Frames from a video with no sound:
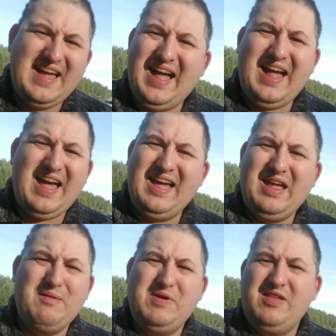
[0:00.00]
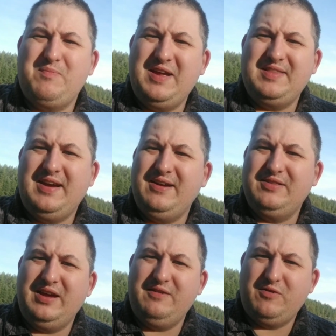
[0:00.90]
I, I, I based my
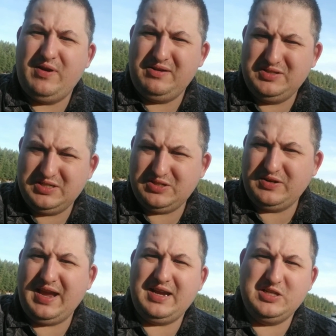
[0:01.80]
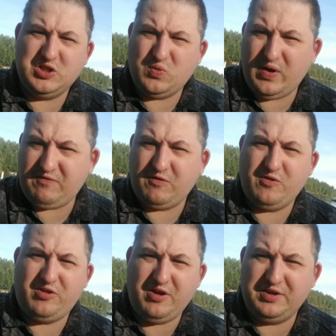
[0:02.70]
entire life around just, okay, I can just wait for
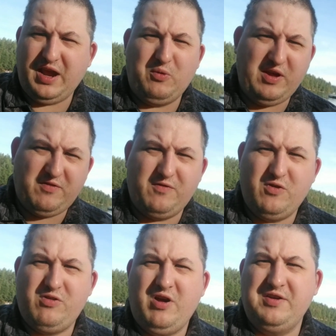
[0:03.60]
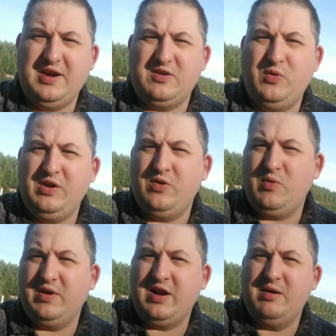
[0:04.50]
first contact, wait for first contact.
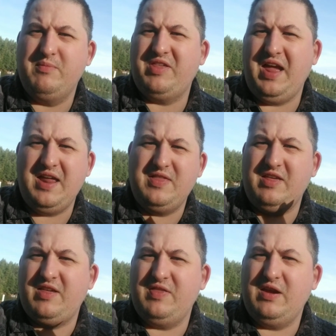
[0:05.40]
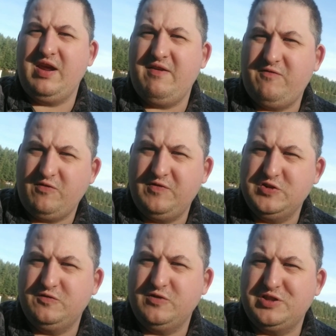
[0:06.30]
2021 comes, and they said they'd have
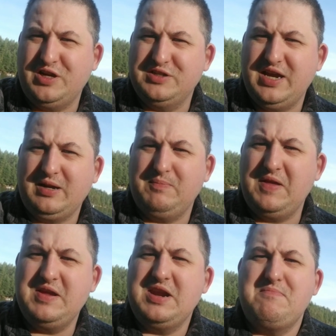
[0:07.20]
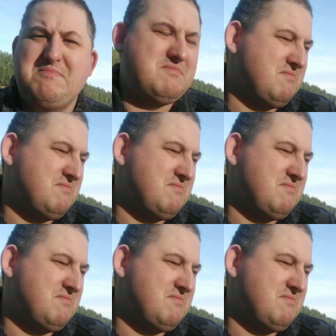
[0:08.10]
official first contact, and they didn't